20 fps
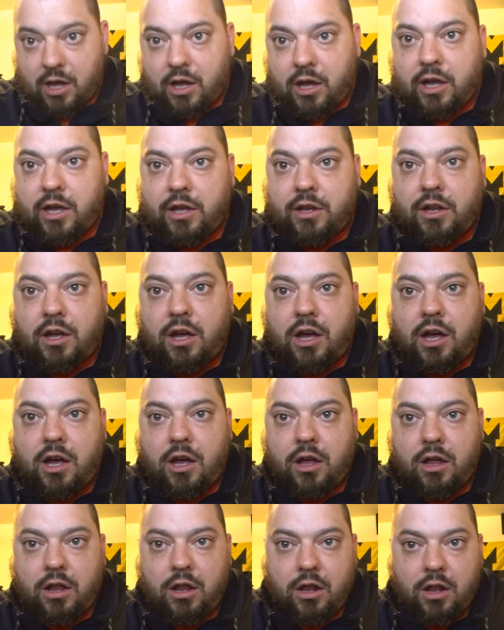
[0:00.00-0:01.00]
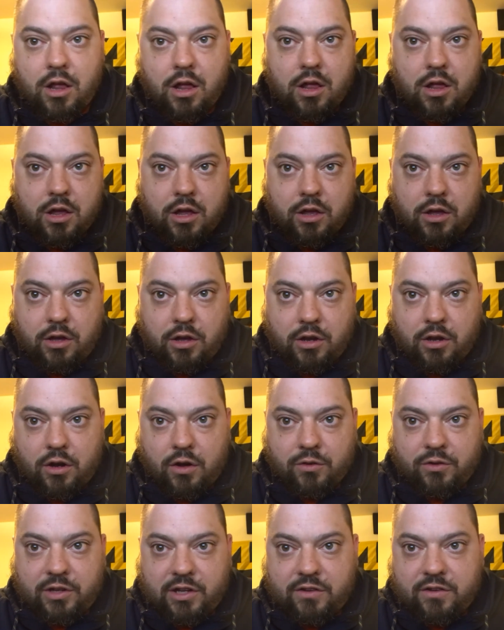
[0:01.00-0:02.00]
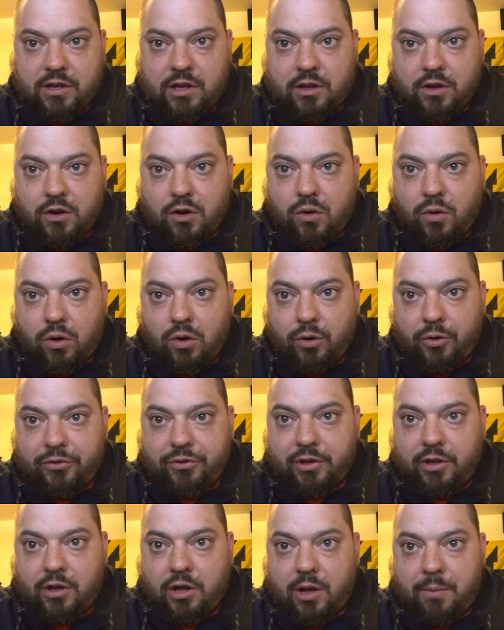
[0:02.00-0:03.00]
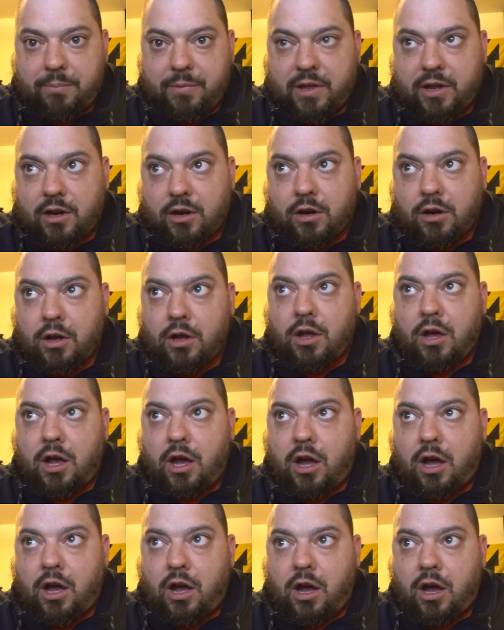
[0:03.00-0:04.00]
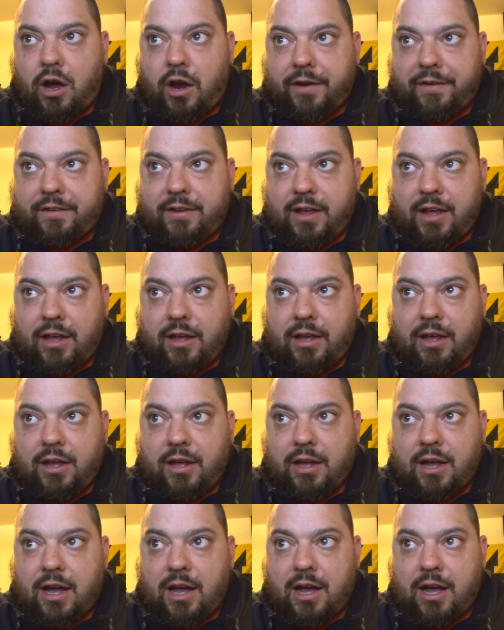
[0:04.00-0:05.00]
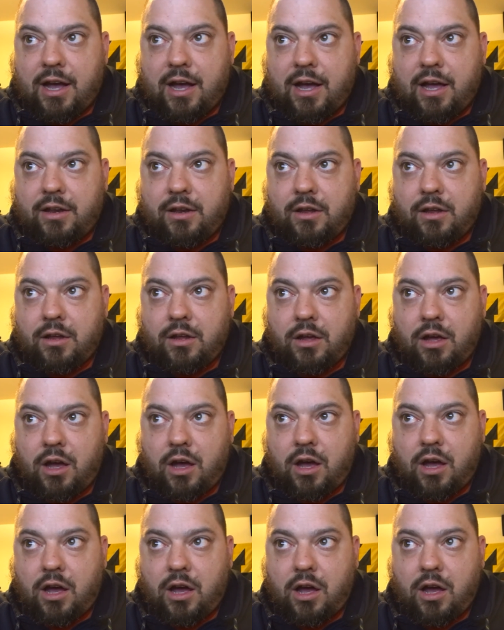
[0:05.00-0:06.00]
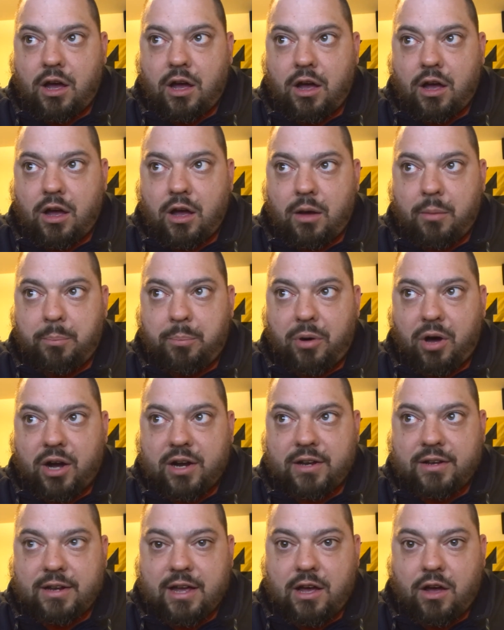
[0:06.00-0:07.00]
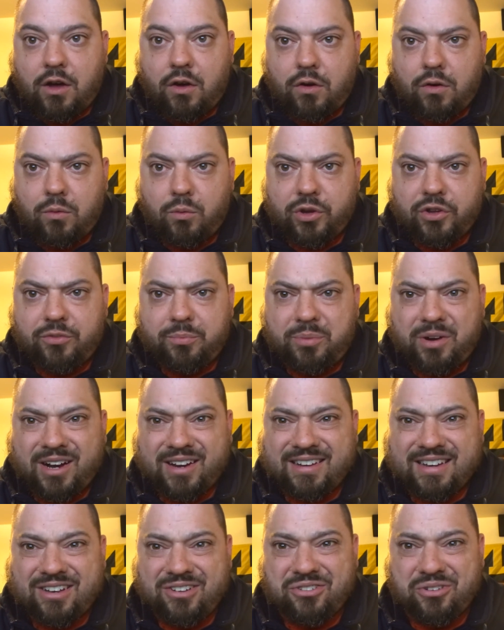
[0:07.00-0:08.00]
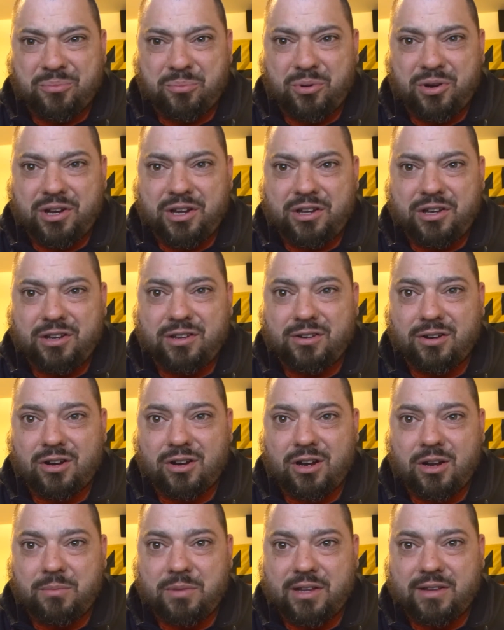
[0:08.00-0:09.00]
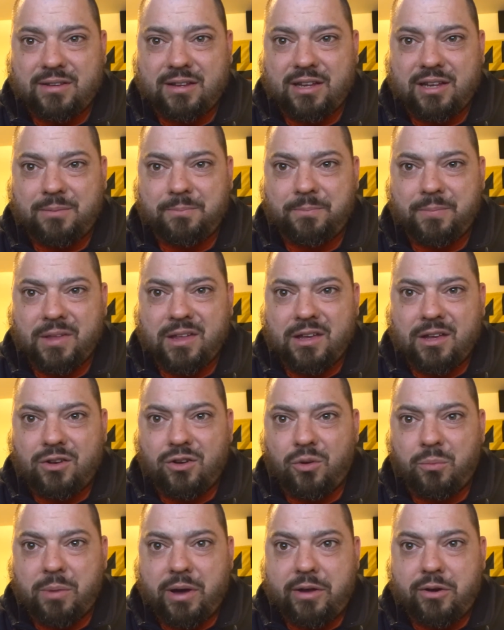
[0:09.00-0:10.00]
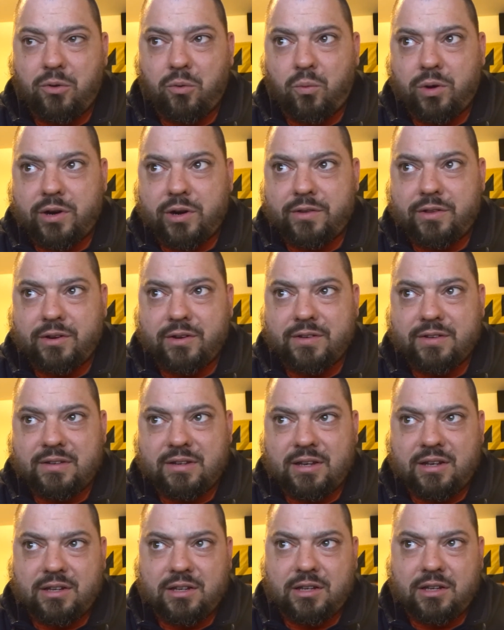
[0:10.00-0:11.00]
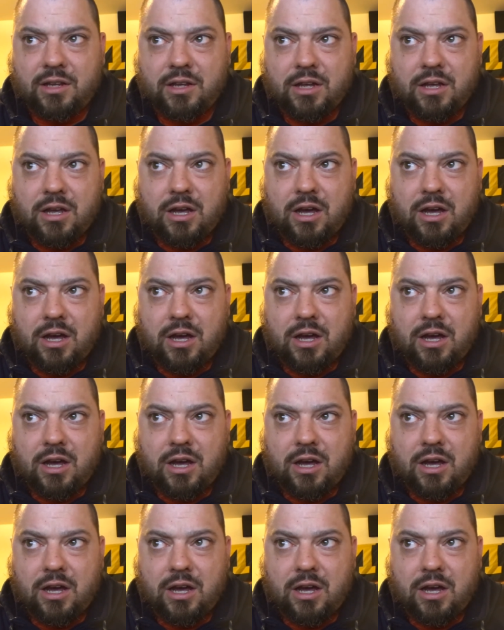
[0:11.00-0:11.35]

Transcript: and DJ Okoral's alum there are taking on Bucknell, which Bucknell's a pretty good tournament team no matter where they're seated.